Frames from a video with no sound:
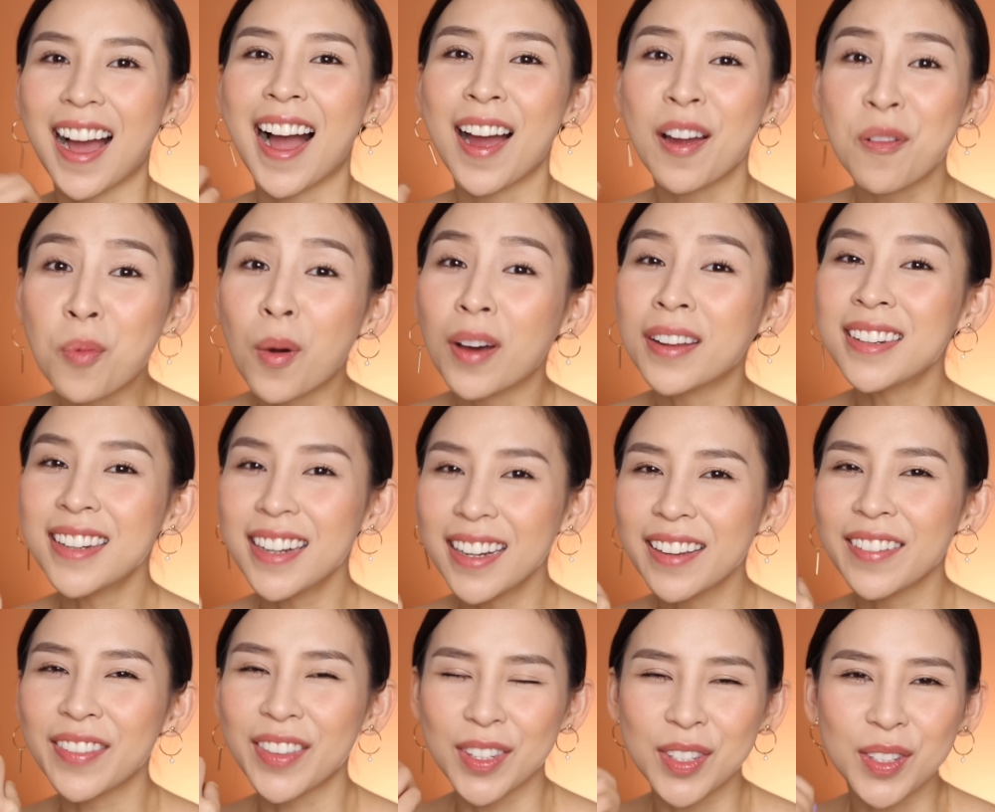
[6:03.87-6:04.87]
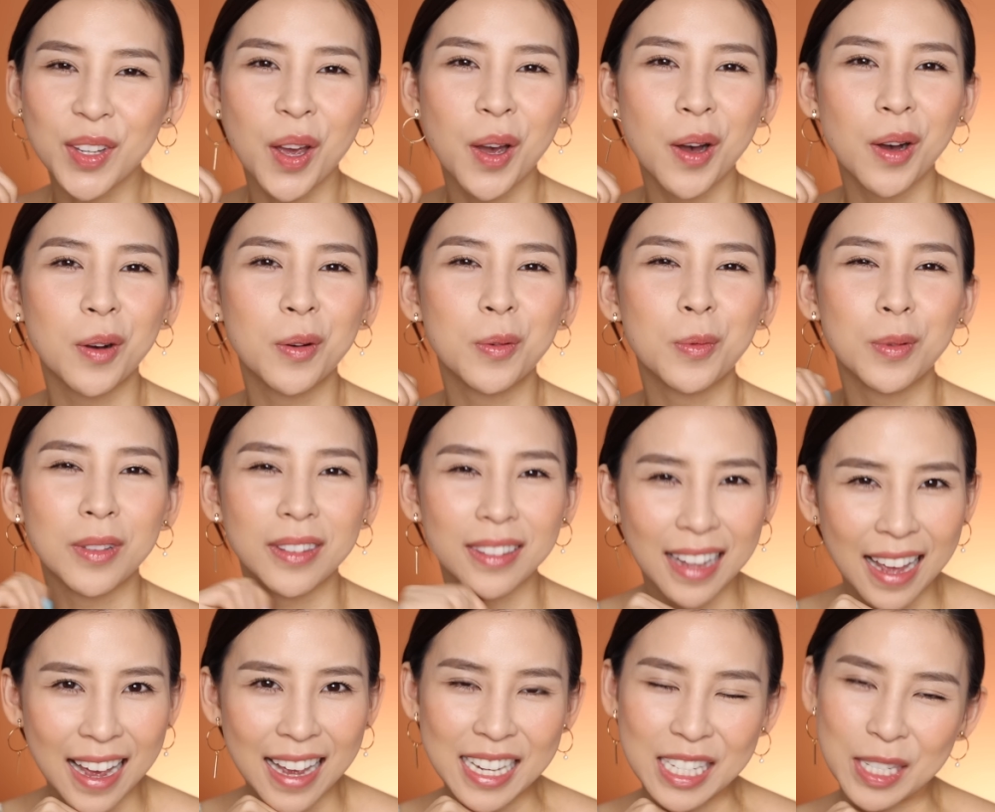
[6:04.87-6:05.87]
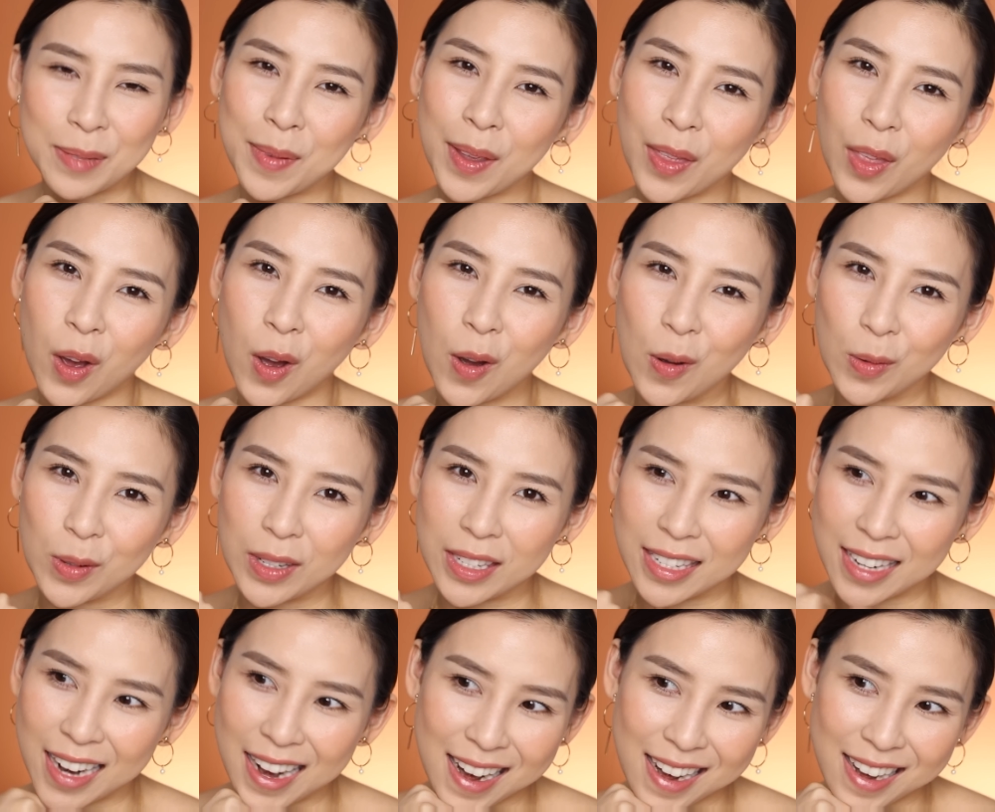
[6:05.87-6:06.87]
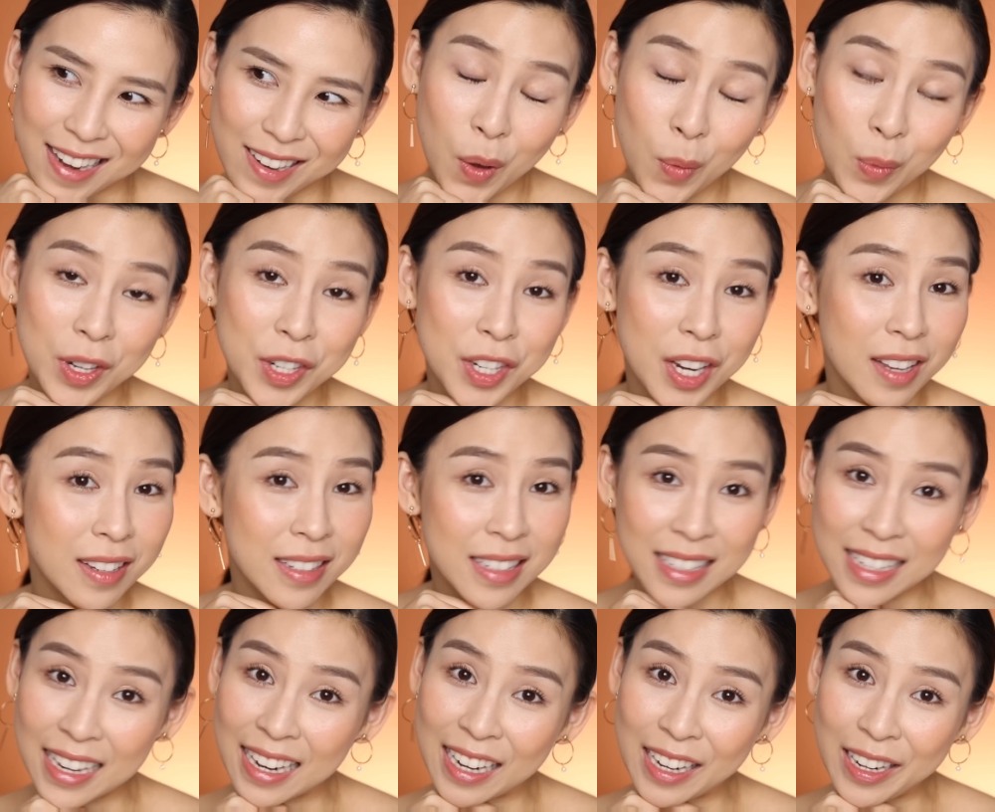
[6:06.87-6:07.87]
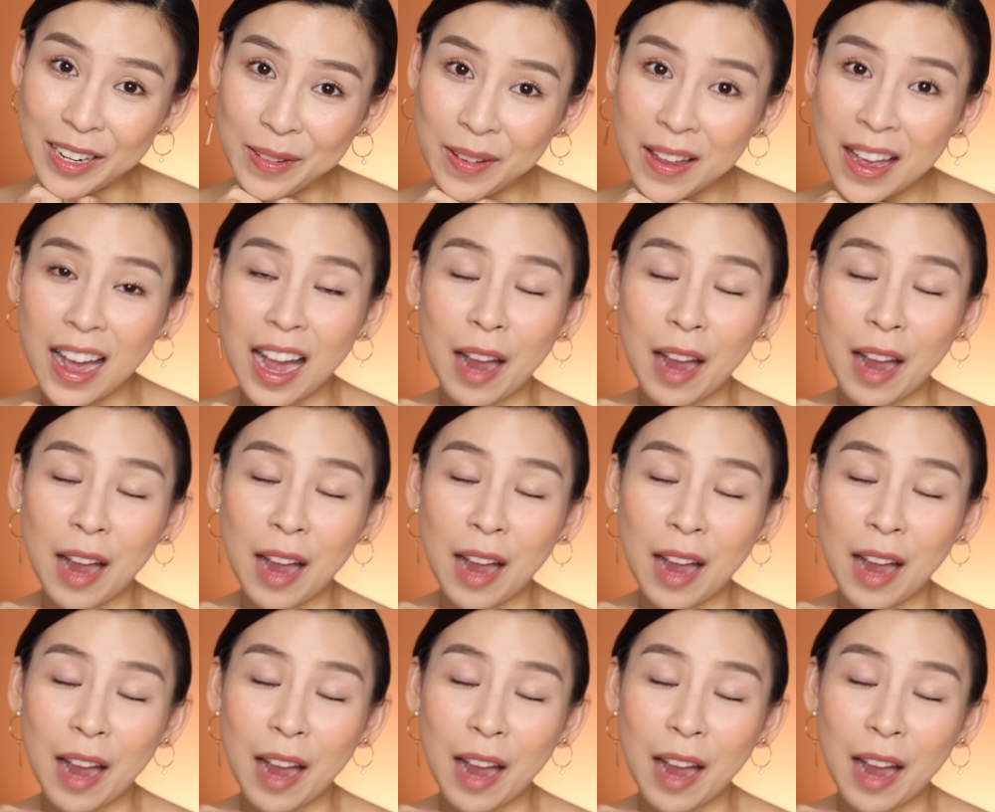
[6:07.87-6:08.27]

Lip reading: I wonder if this curl will last me the whole day. We shall see.